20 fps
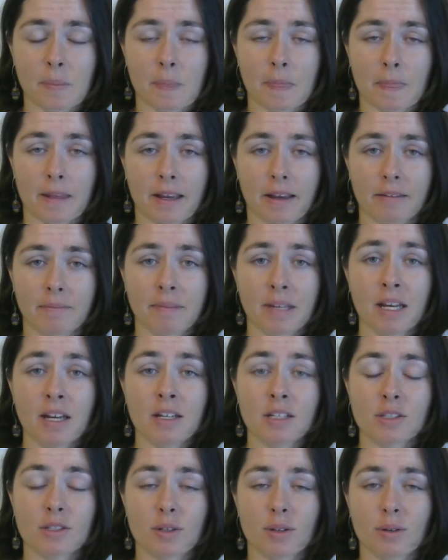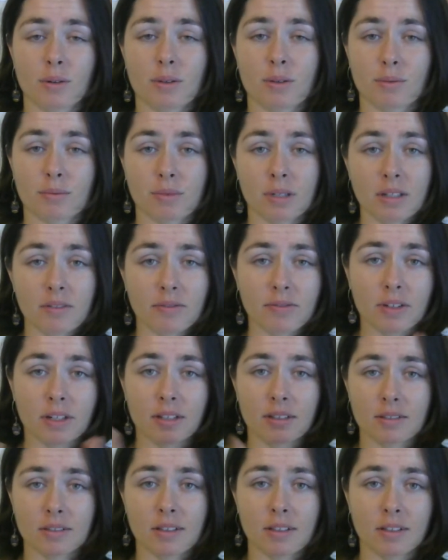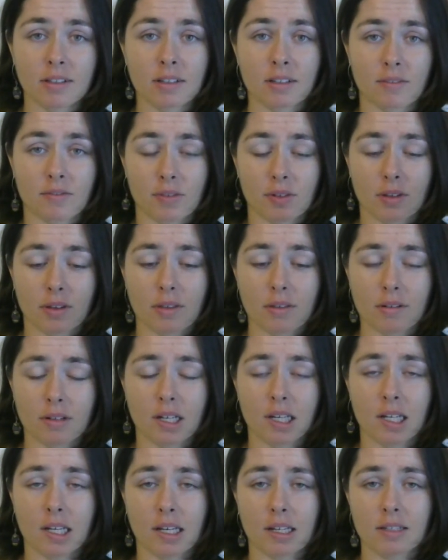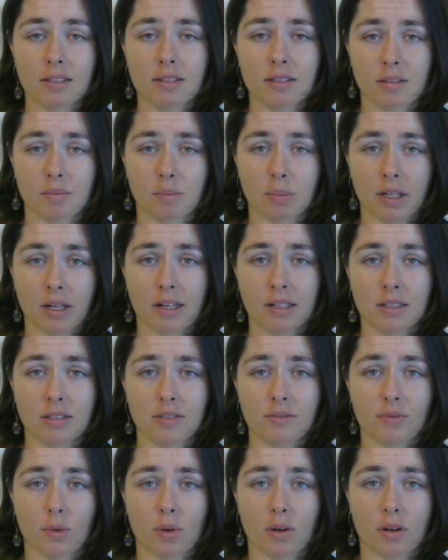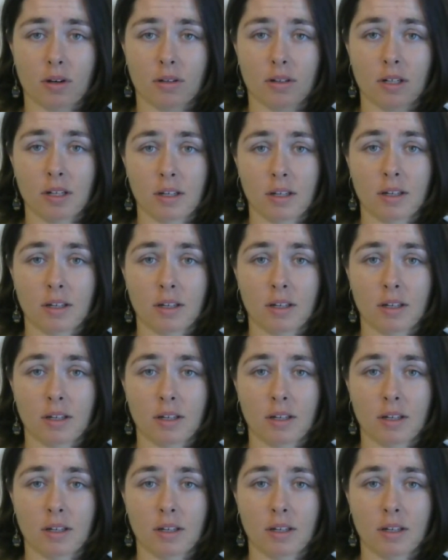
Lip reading: Okay, so the refund for the 30 days applies for